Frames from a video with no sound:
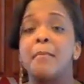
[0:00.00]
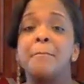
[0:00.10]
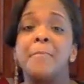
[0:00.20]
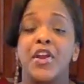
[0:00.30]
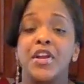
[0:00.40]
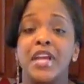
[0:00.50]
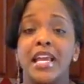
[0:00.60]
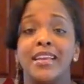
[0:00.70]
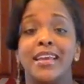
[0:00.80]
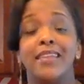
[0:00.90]

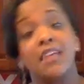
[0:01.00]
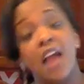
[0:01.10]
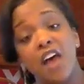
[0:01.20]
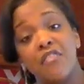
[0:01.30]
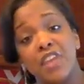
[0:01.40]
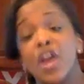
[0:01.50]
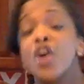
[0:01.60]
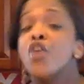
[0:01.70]
marinated in the oven,